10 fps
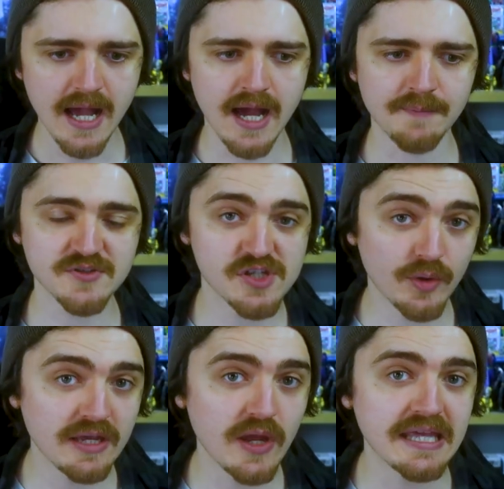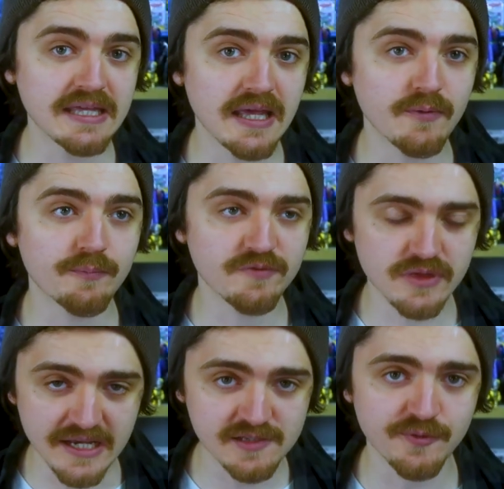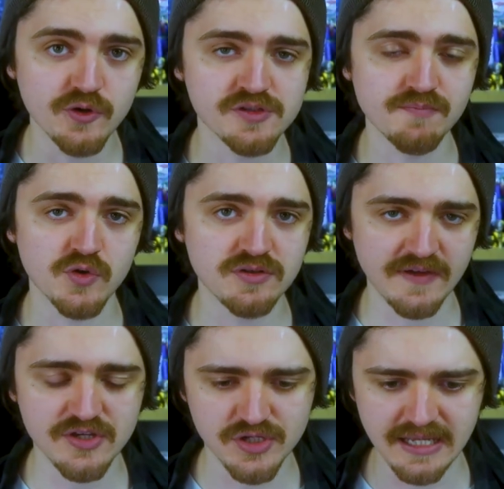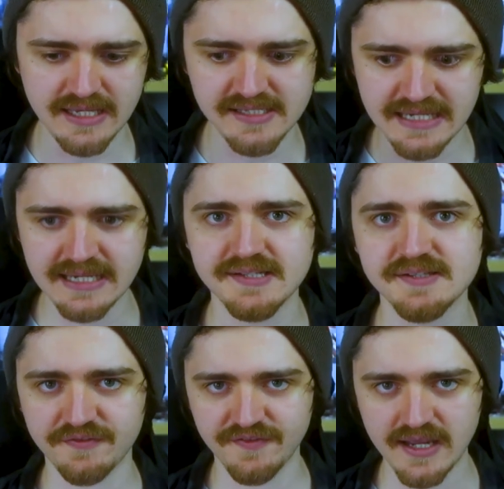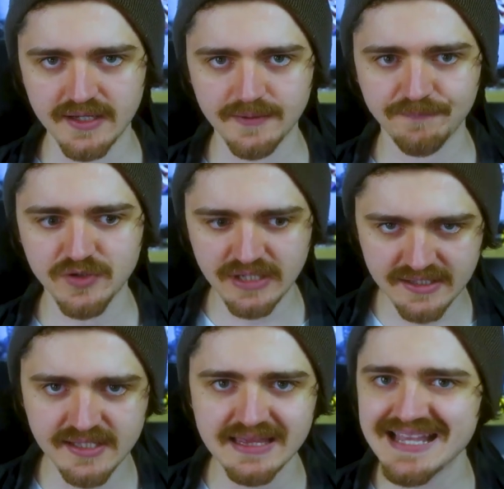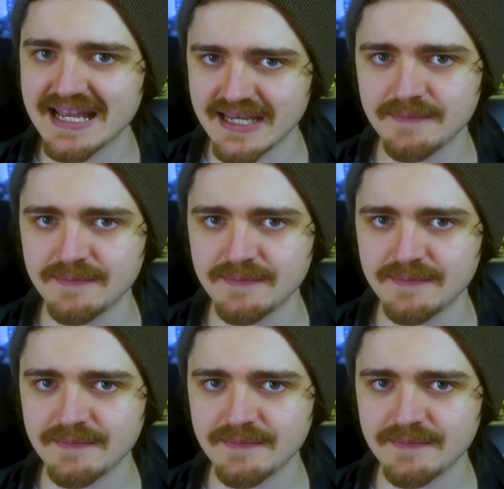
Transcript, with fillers: um, so he he despero's motivation is he needs to fade you need to let